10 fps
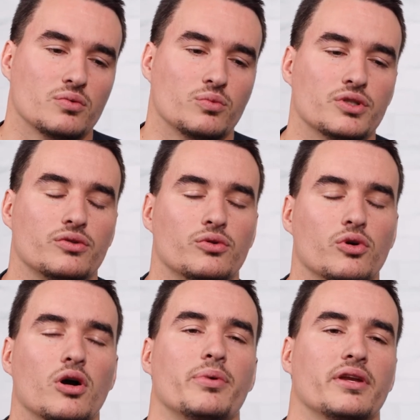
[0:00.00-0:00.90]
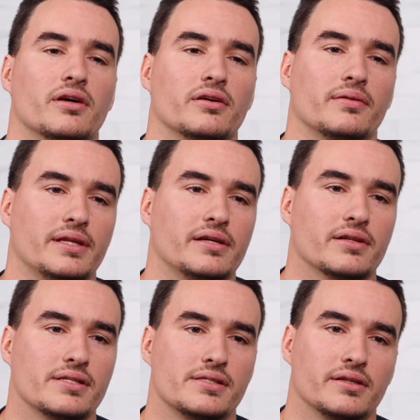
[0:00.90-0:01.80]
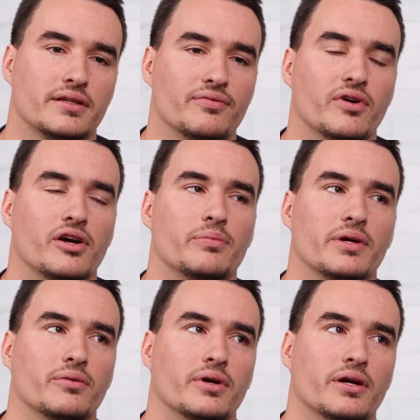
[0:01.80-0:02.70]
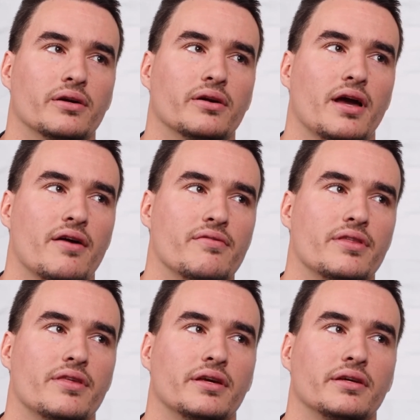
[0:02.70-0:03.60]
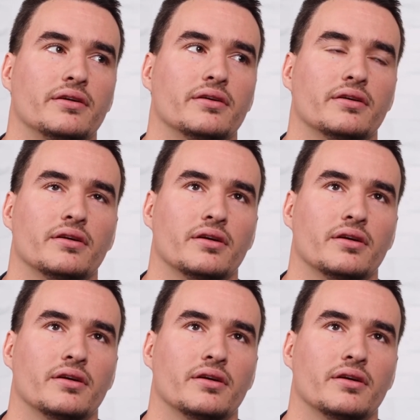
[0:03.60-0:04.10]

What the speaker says: grew up in a legalistic environment where everything